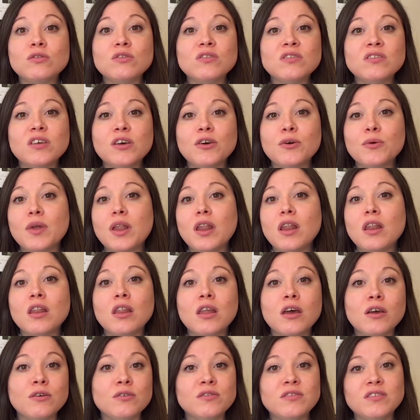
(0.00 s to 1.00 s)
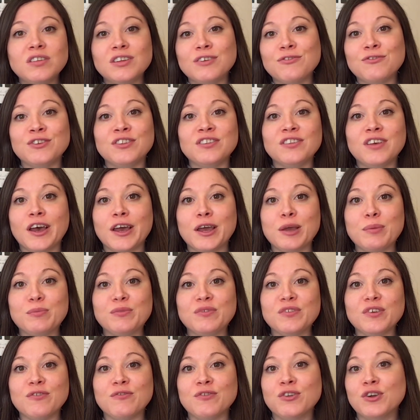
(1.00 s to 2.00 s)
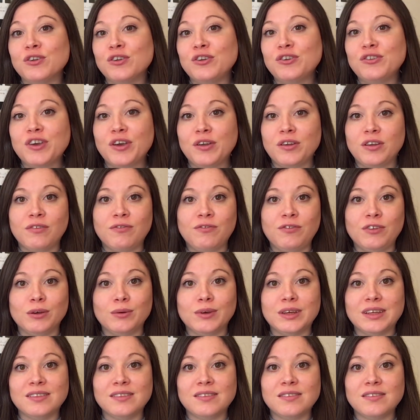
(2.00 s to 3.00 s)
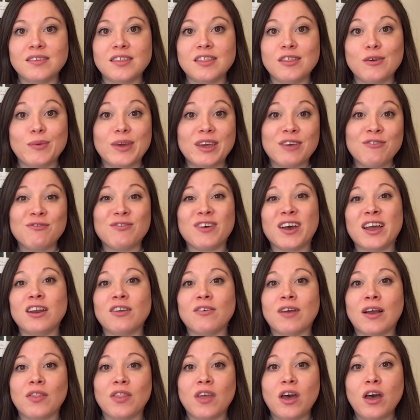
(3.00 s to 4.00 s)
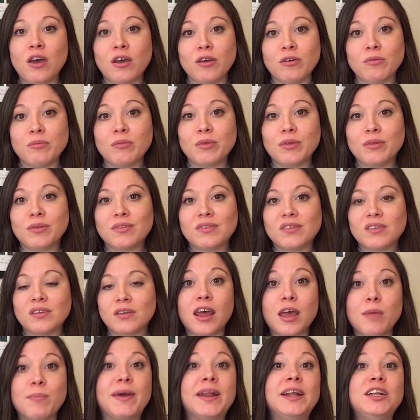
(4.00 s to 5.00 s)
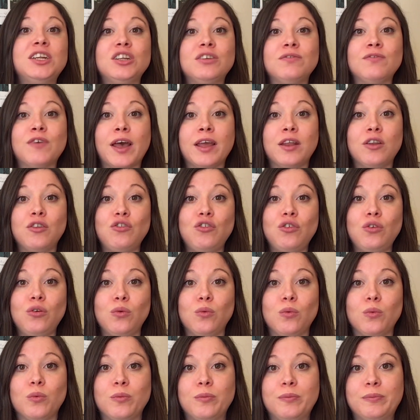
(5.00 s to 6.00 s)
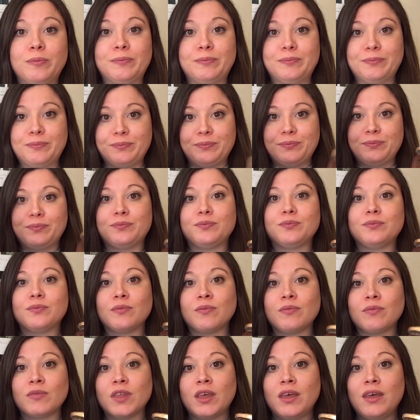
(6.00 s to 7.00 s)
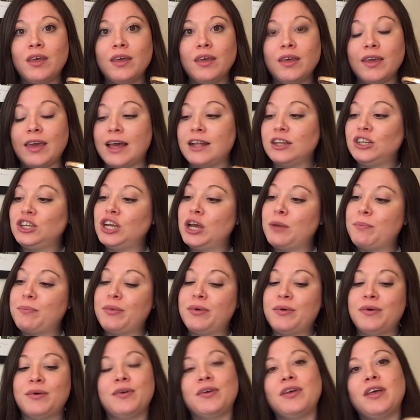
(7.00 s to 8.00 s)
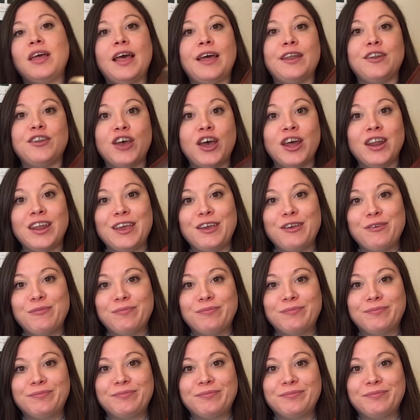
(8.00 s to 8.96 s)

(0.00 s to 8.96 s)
are also loads of different types of non-Newtonian fluids that we can find around the home, and I managed to find 2. Ketchup and honey.